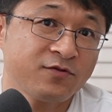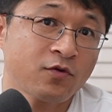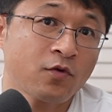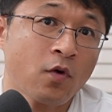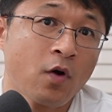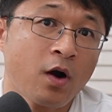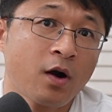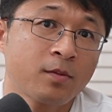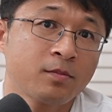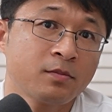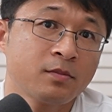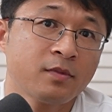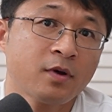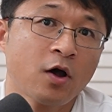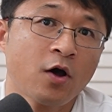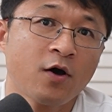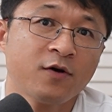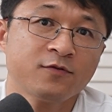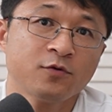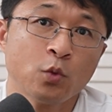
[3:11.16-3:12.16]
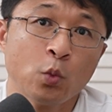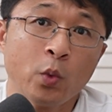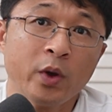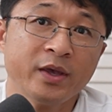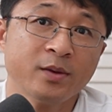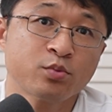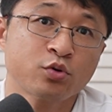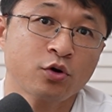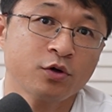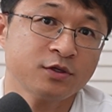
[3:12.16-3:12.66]
form of
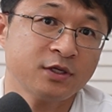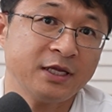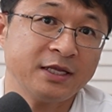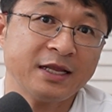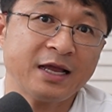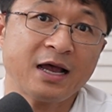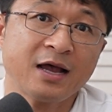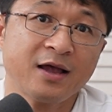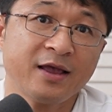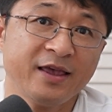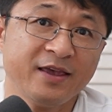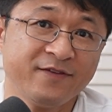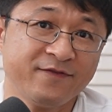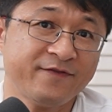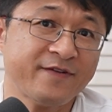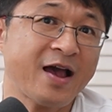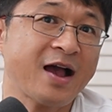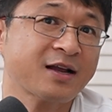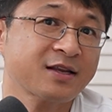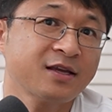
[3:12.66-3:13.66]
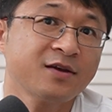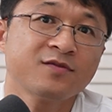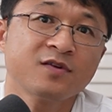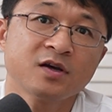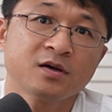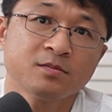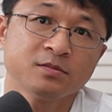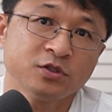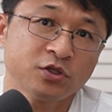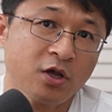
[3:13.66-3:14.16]
whey protein are effectively
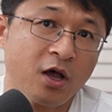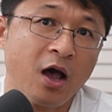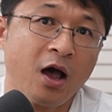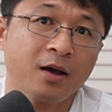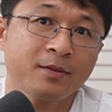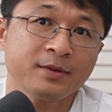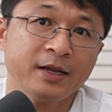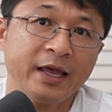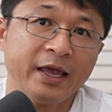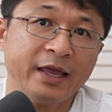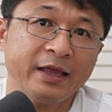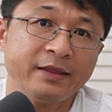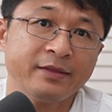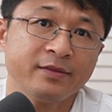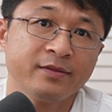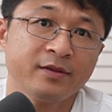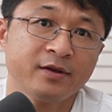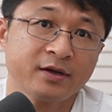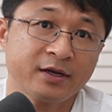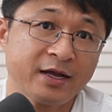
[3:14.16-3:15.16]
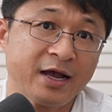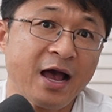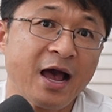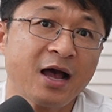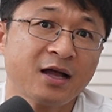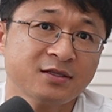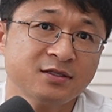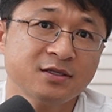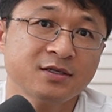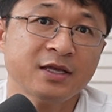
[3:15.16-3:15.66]
absorbed in the
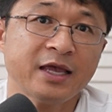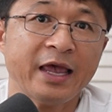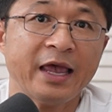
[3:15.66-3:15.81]
gut